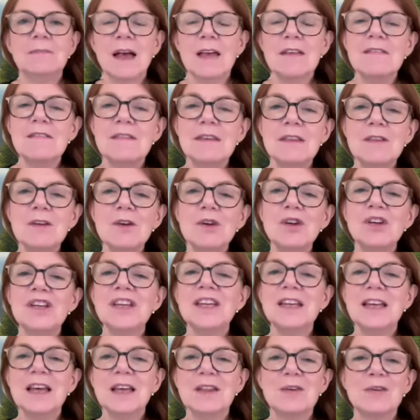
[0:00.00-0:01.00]
I see the good
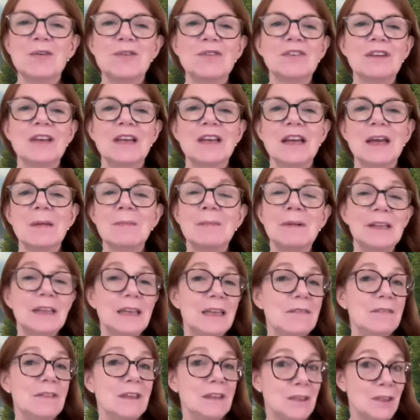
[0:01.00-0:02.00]
in others, and I
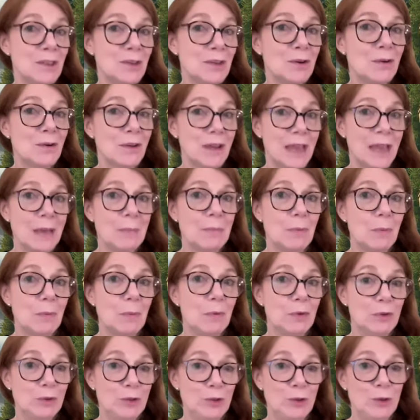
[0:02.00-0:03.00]
believe that they're
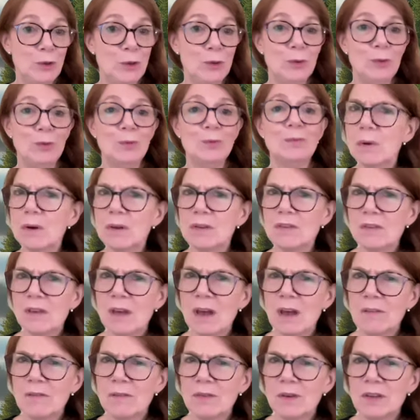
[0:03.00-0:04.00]
capable too. Where does
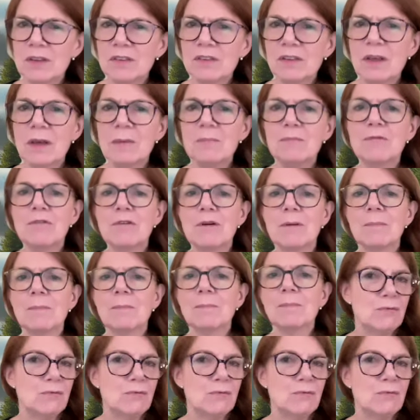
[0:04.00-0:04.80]
confidence come from?